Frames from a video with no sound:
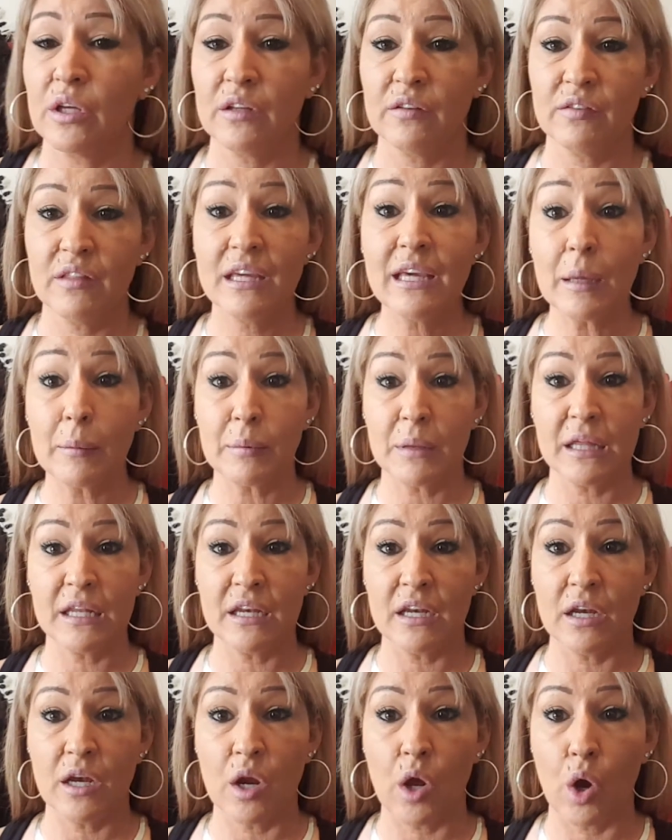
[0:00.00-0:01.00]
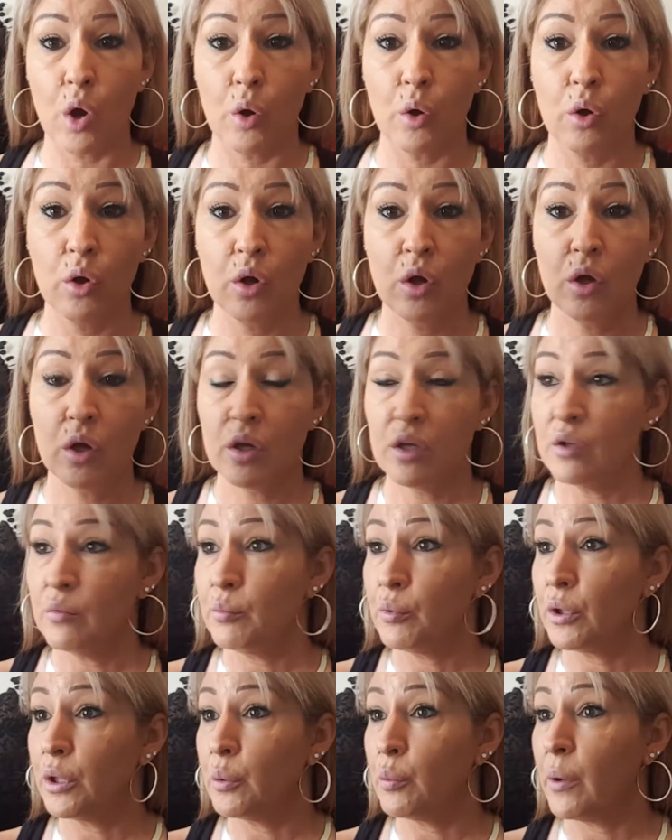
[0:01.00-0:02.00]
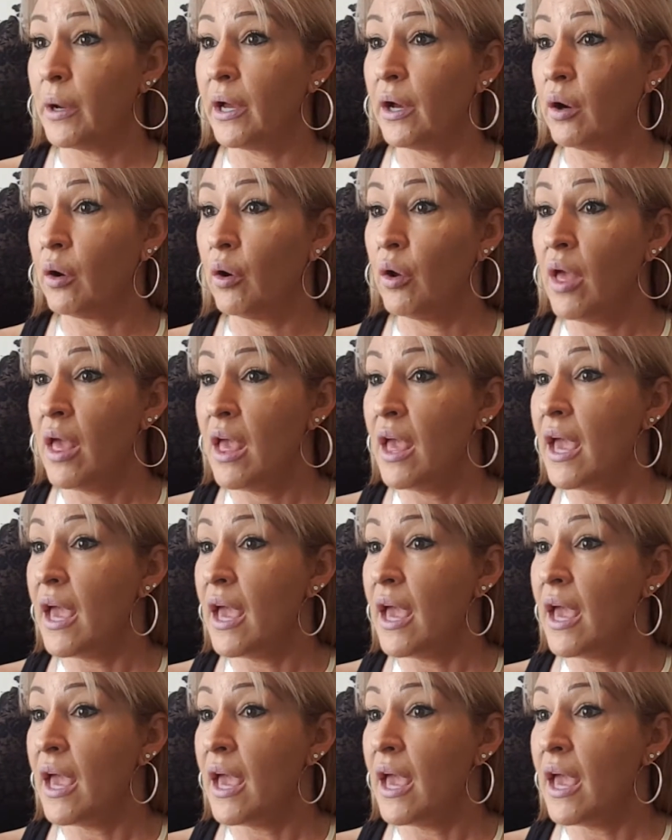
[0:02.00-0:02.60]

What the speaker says: think I blended it all pretty well.